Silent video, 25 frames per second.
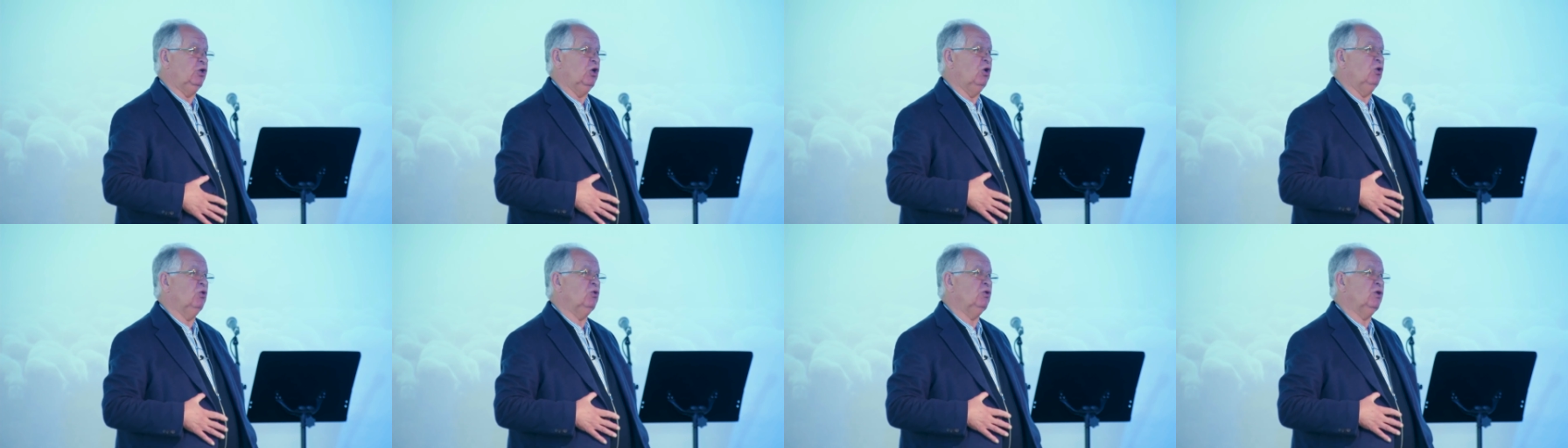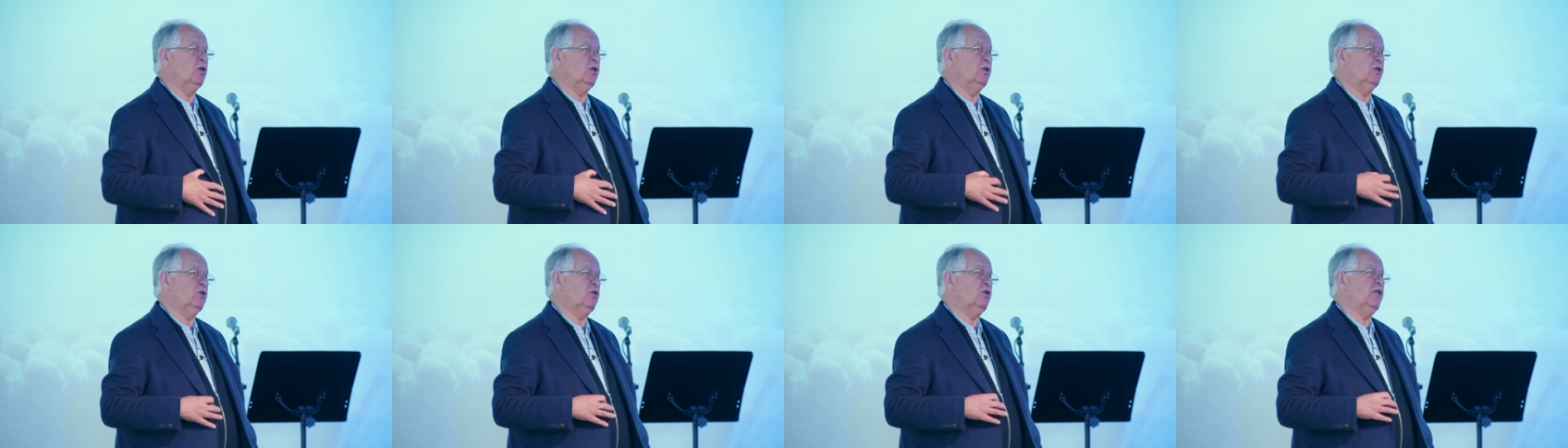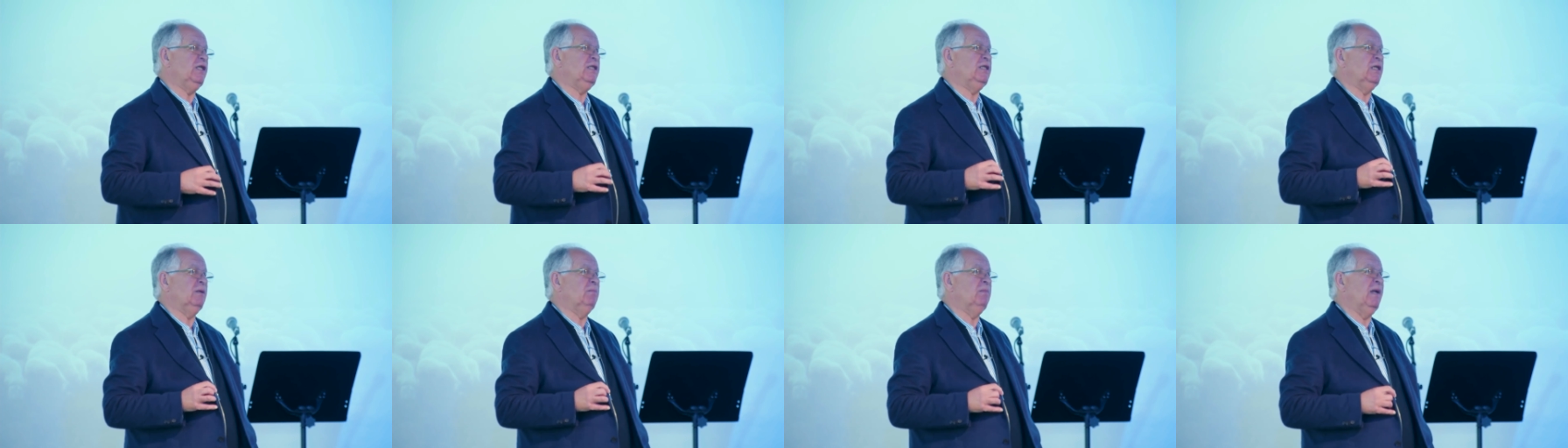Don't
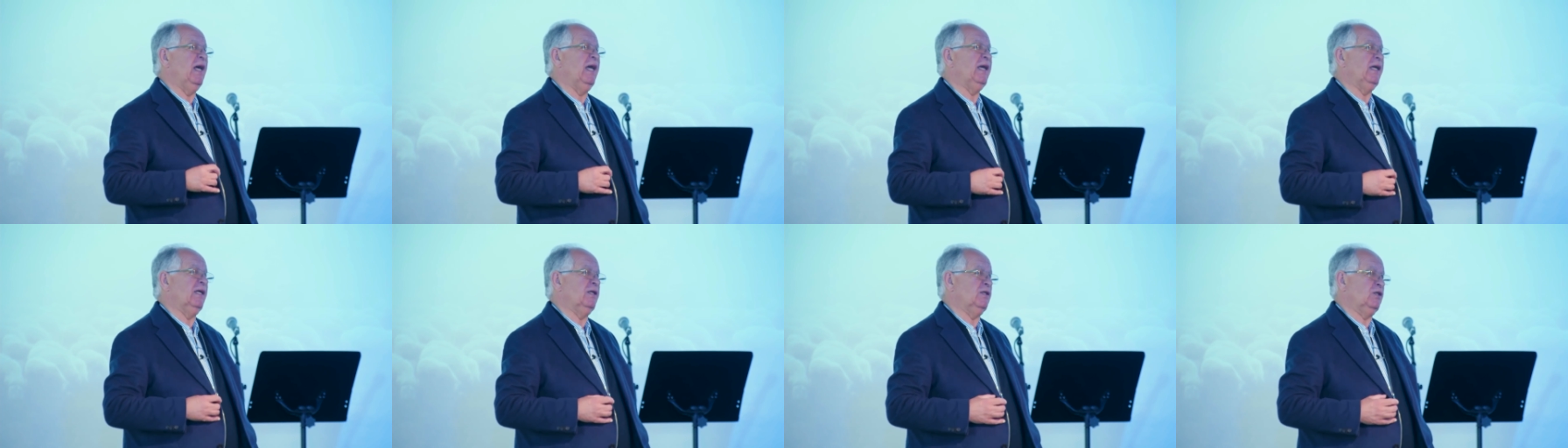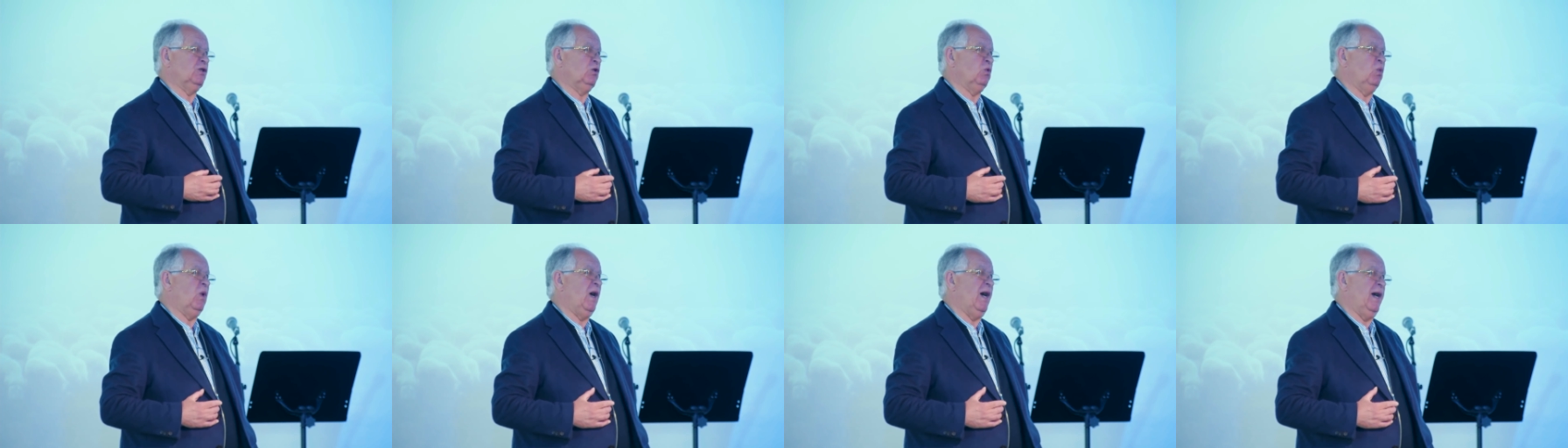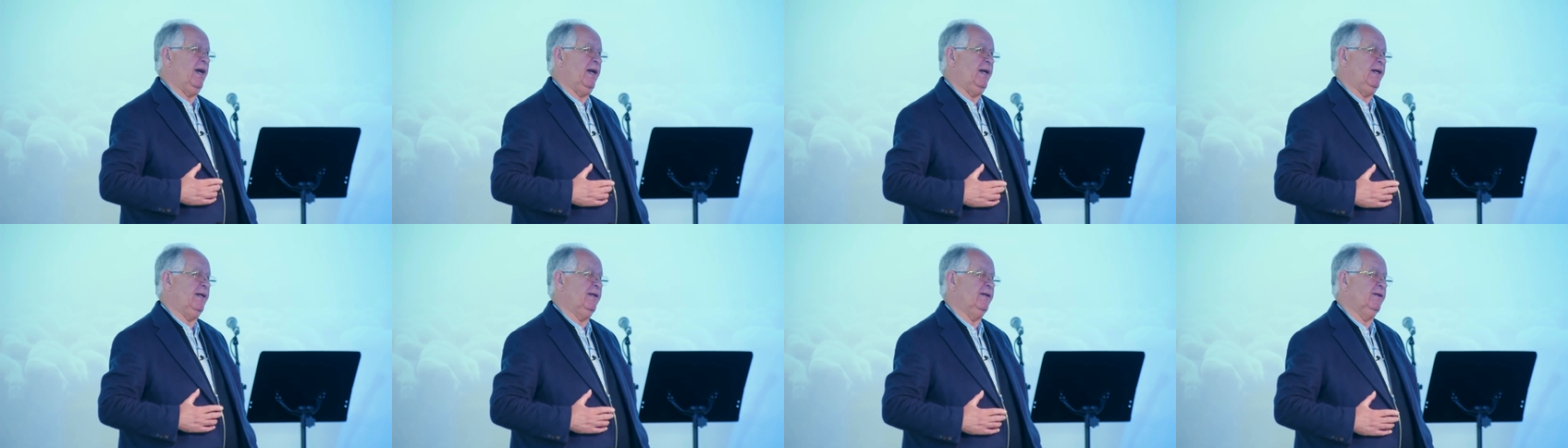treat him like a
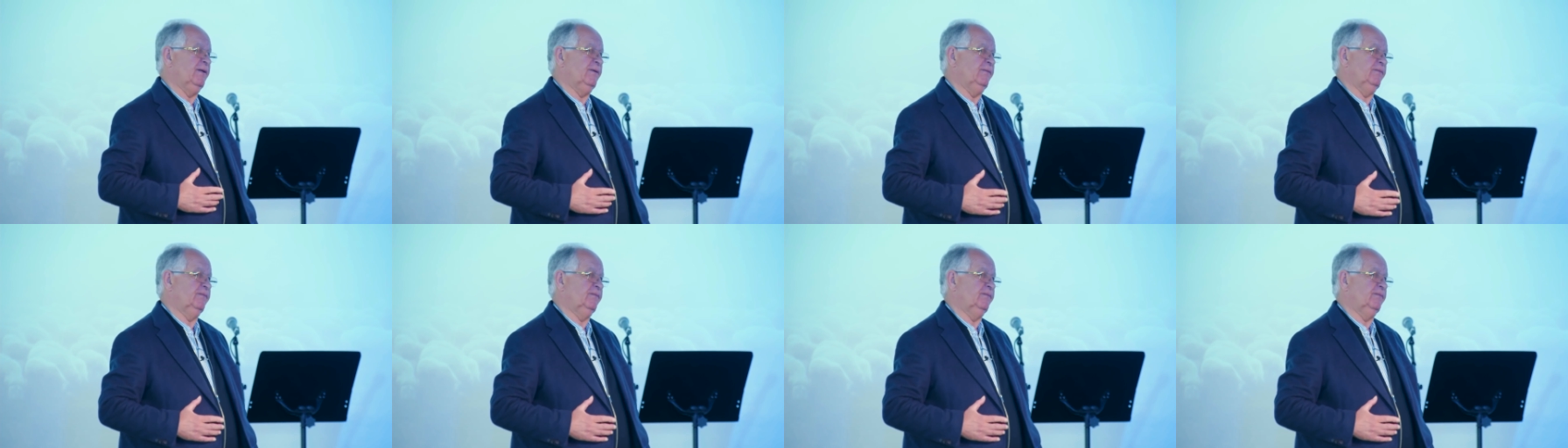swine.